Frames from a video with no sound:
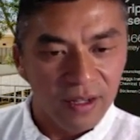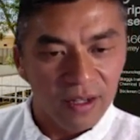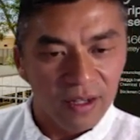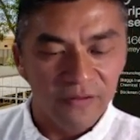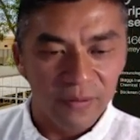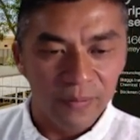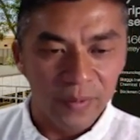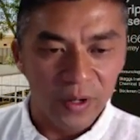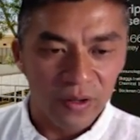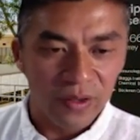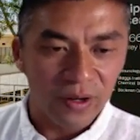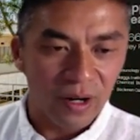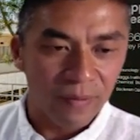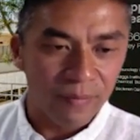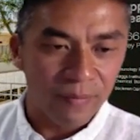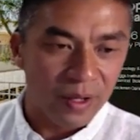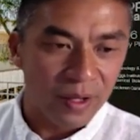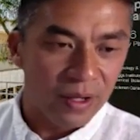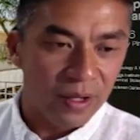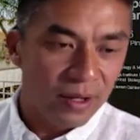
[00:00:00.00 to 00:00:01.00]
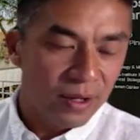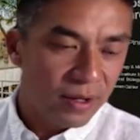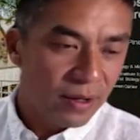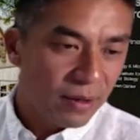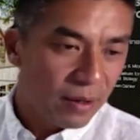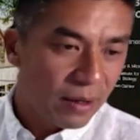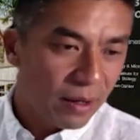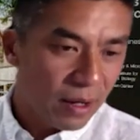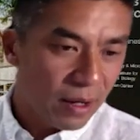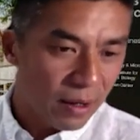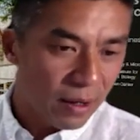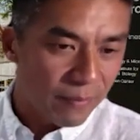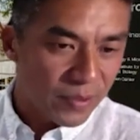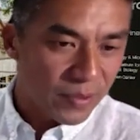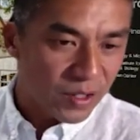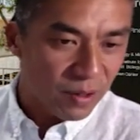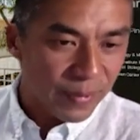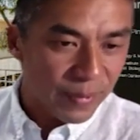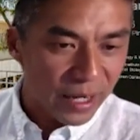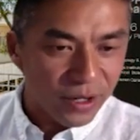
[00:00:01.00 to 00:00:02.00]
of immunotherapy. Um,
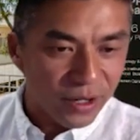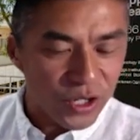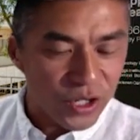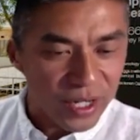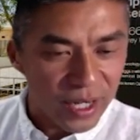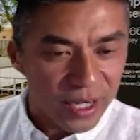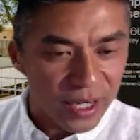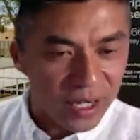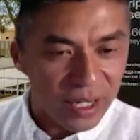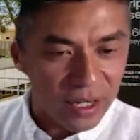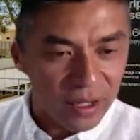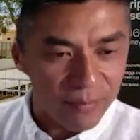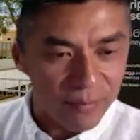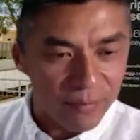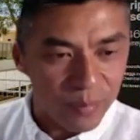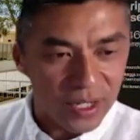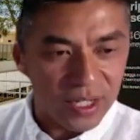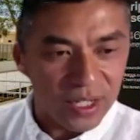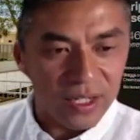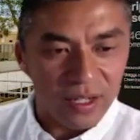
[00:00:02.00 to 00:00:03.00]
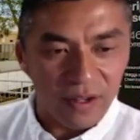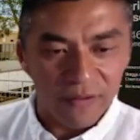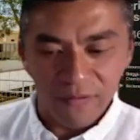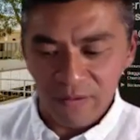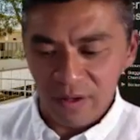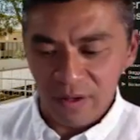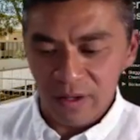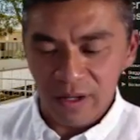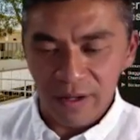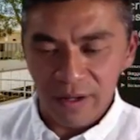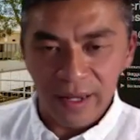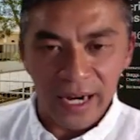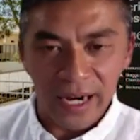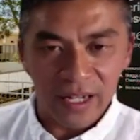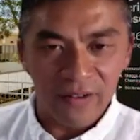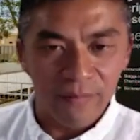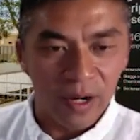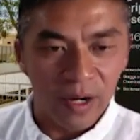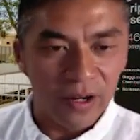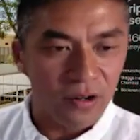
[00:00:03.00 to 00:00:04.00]
so by understanding the presence of
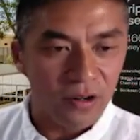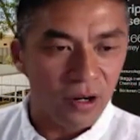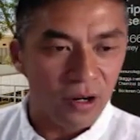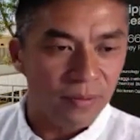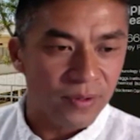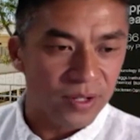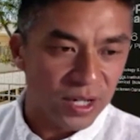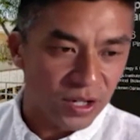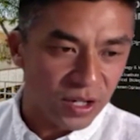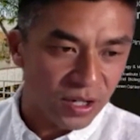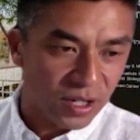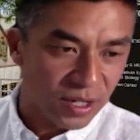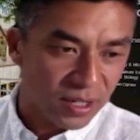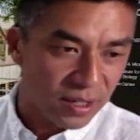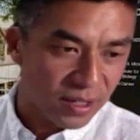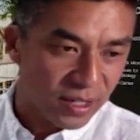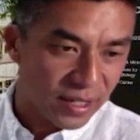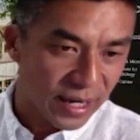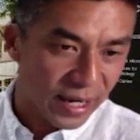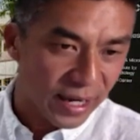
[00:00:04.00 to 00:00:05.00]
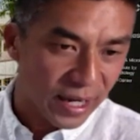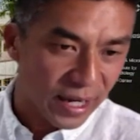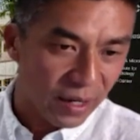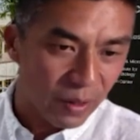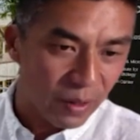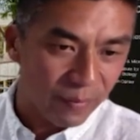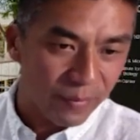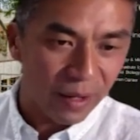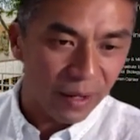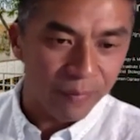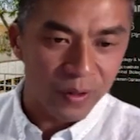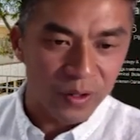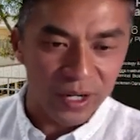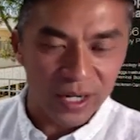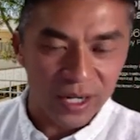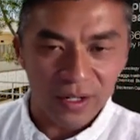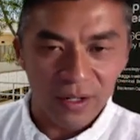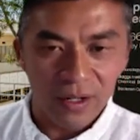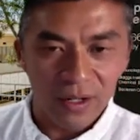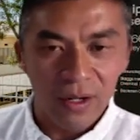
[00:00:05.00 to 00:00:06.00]
active microbes such as SAGA, we may
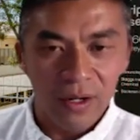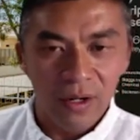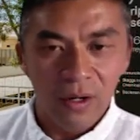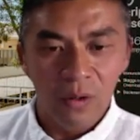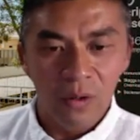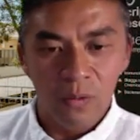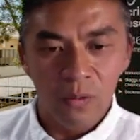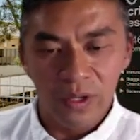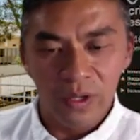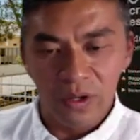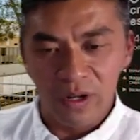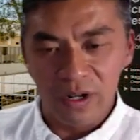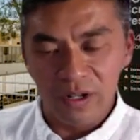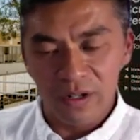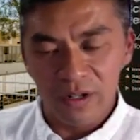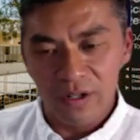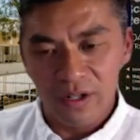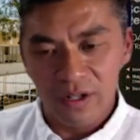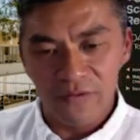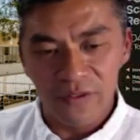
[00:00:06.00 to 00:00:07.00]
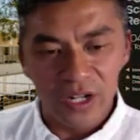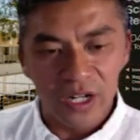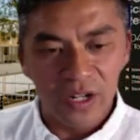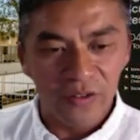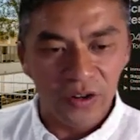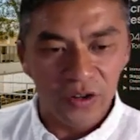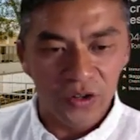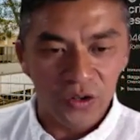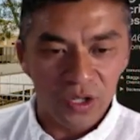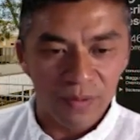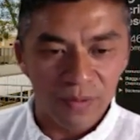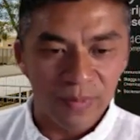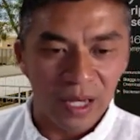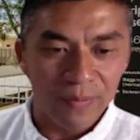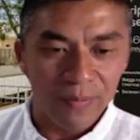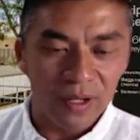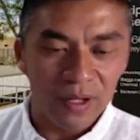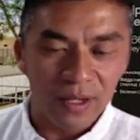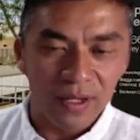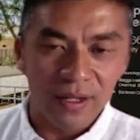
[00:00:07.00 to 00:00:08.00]
predict whether different individuals
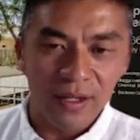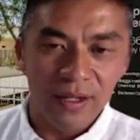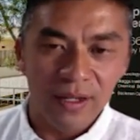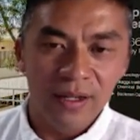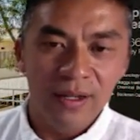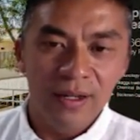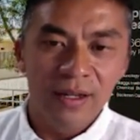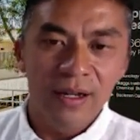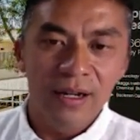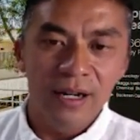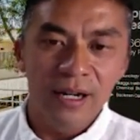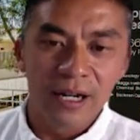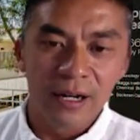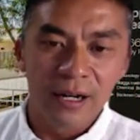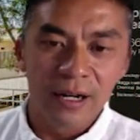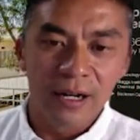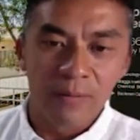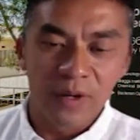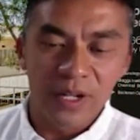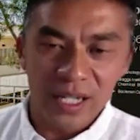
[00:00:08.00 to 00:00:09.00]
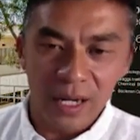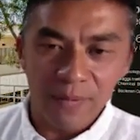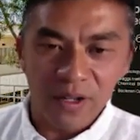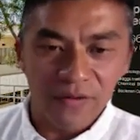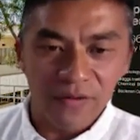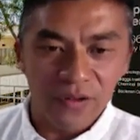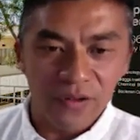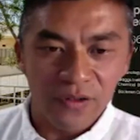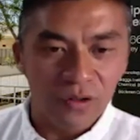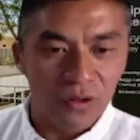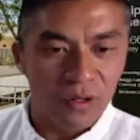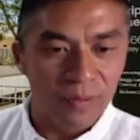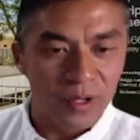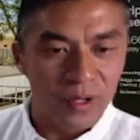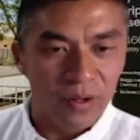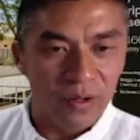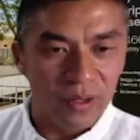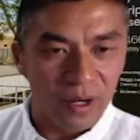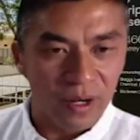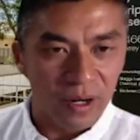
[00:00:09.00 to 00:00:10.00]
might be um, receptive to
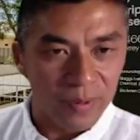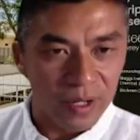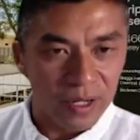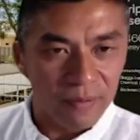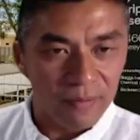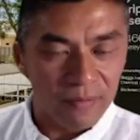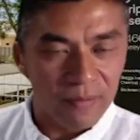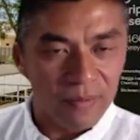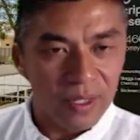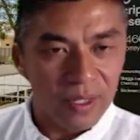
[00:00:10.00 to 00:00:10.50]
immunotherapy.